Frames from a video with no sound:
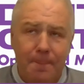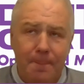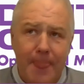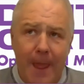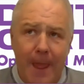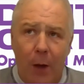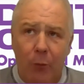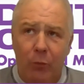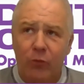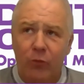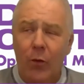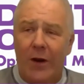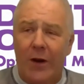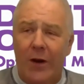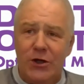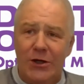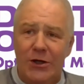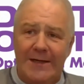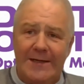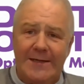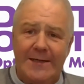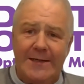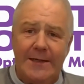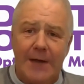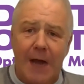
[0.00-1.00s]
I was watching a
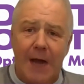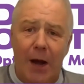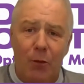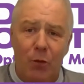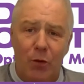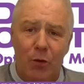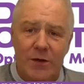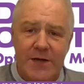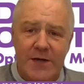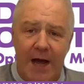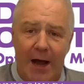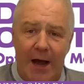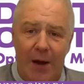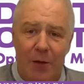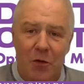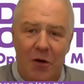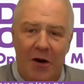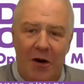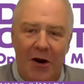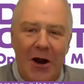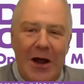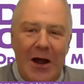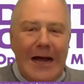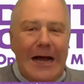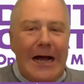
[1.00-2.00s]
sitcom one time
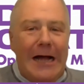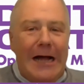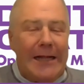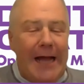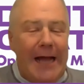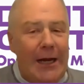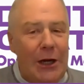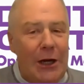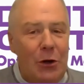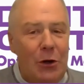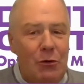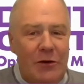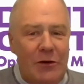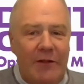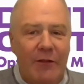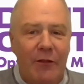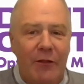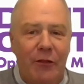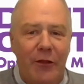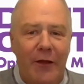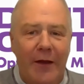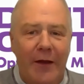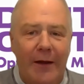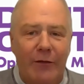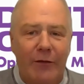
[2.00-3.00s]
where a lady who didn't
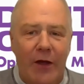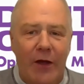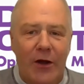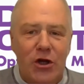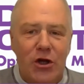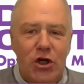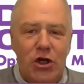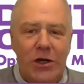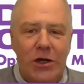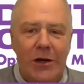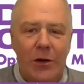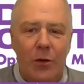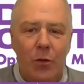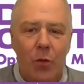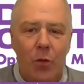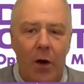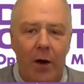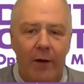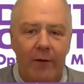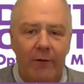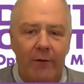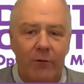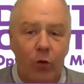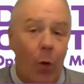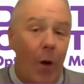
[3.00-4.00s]
think that she
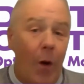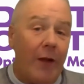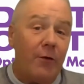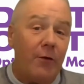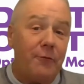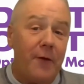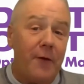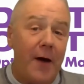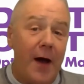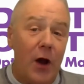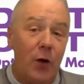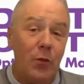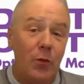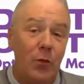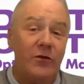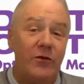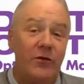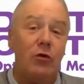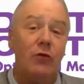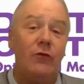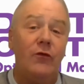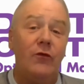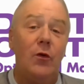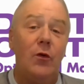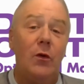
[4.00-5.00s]
was qualified was
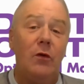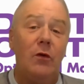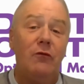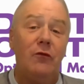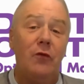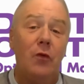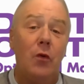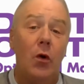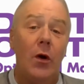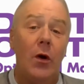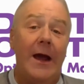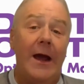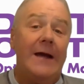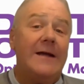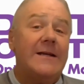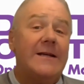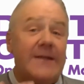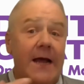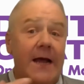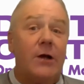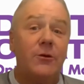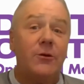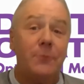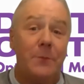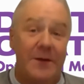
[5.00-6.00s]
interviewing for a
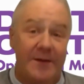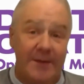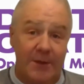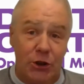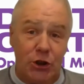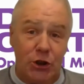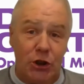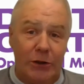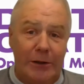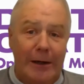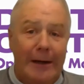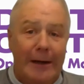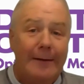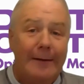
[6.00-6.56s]
sales position.